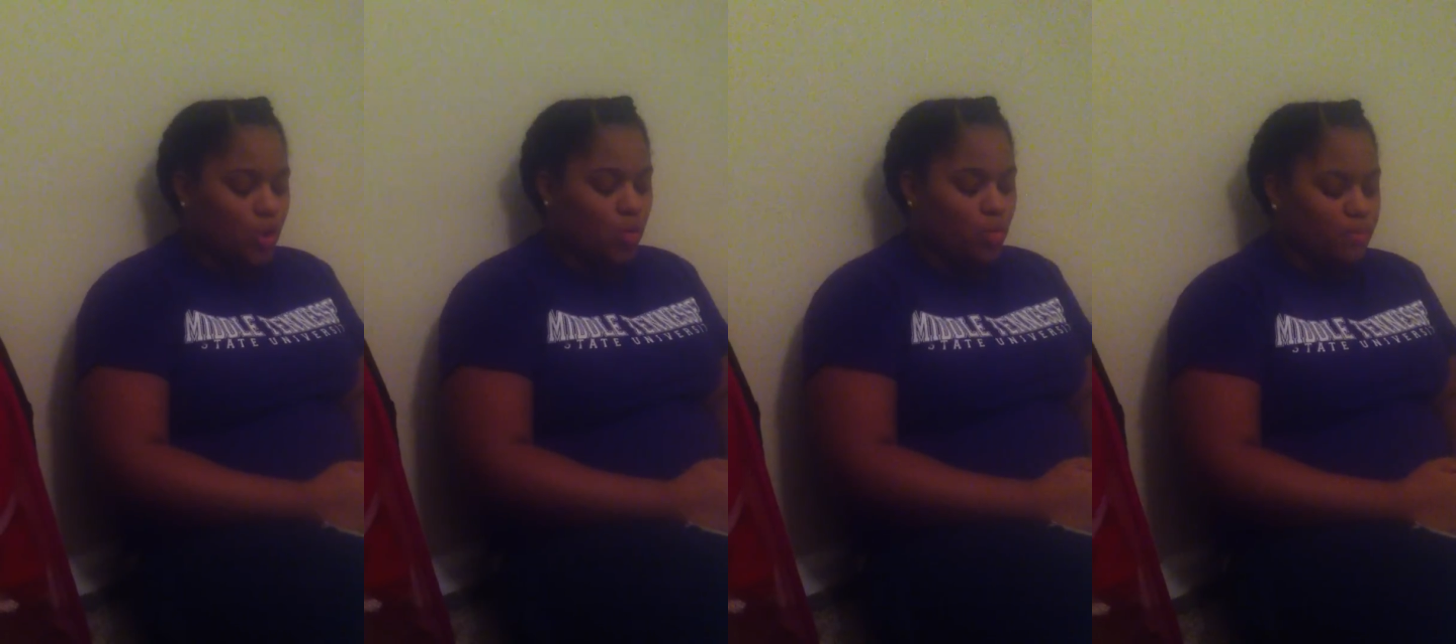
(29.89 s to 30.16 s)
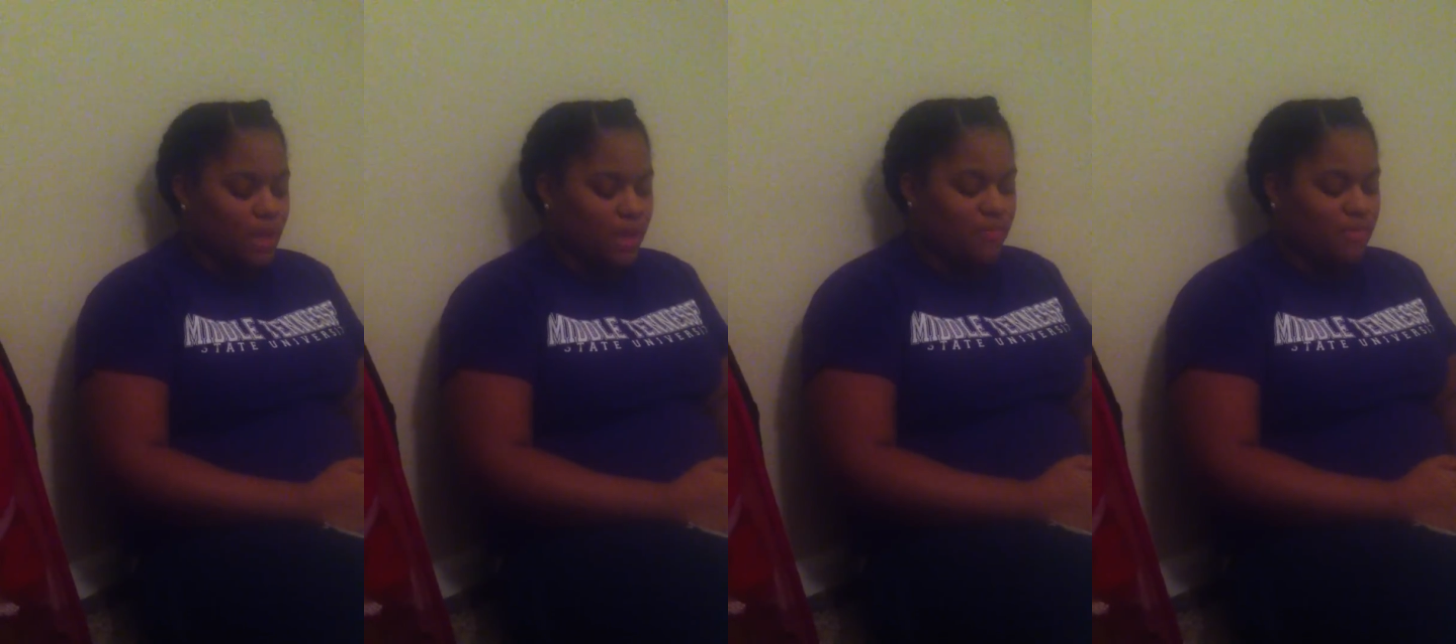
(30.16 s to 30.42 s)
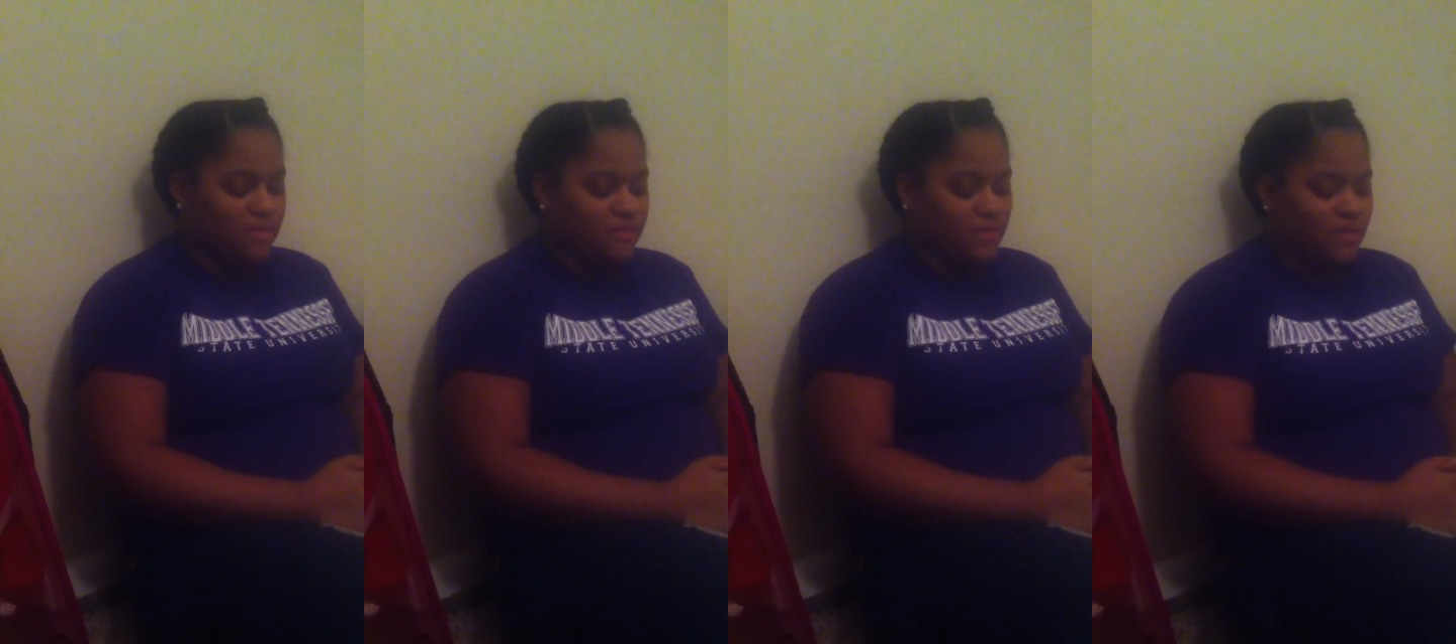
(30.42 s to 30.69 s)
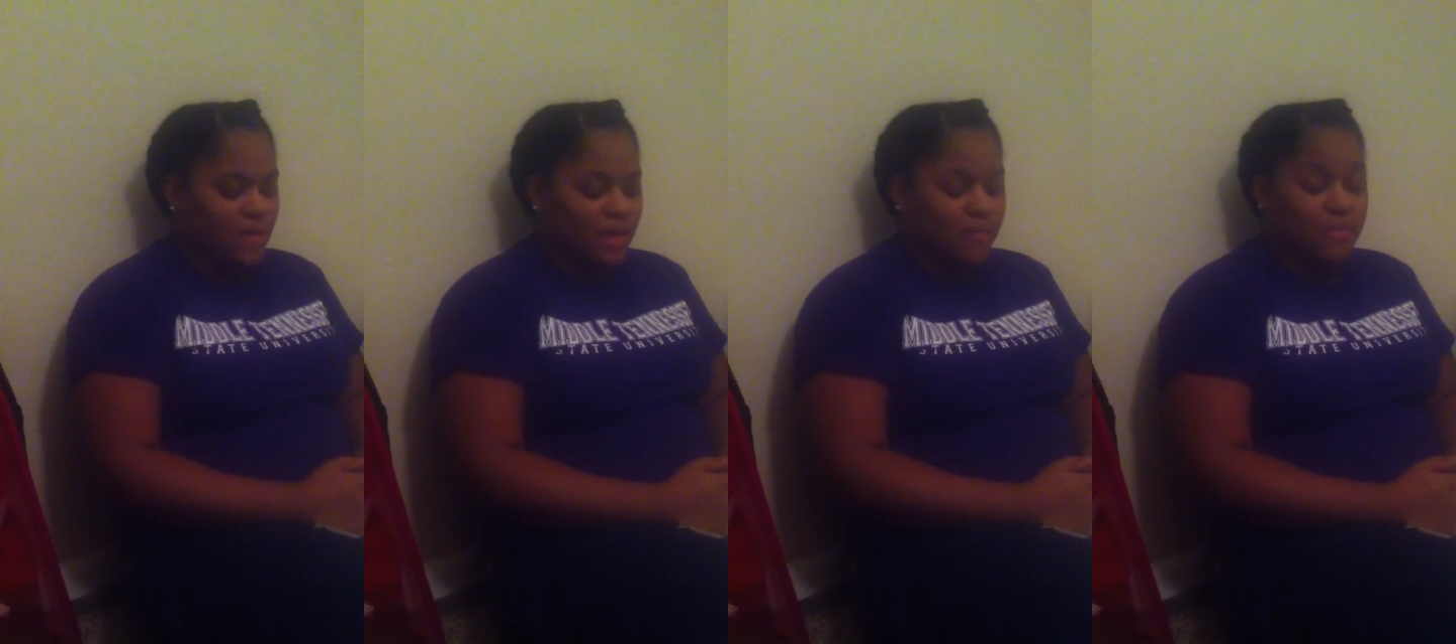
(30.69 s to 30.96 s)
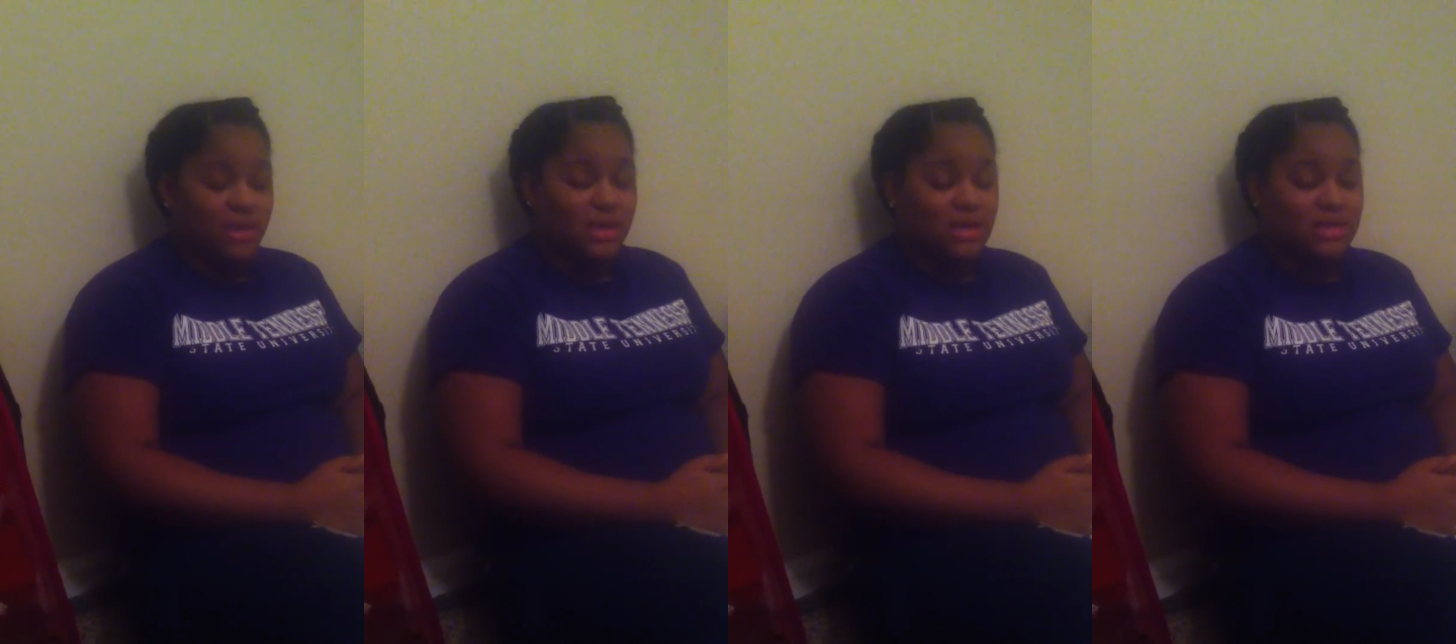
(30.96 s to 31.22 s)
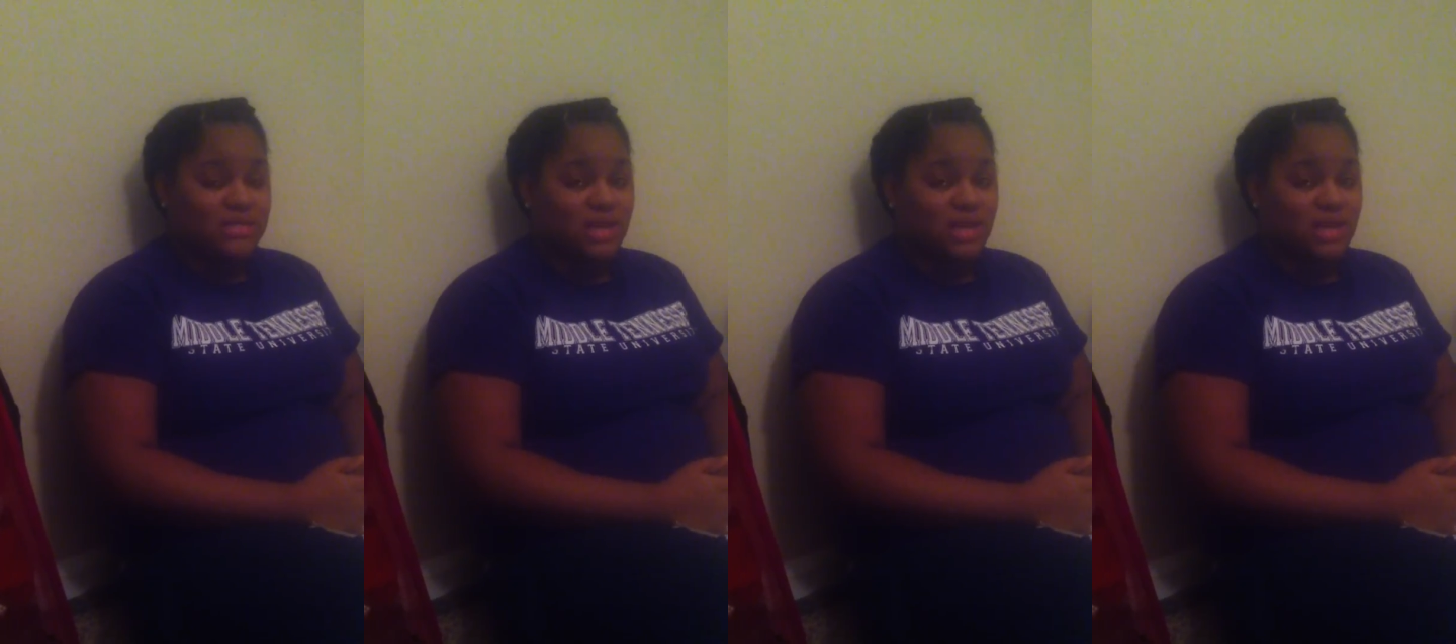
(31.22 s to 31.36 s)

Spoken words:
who made me feel like being a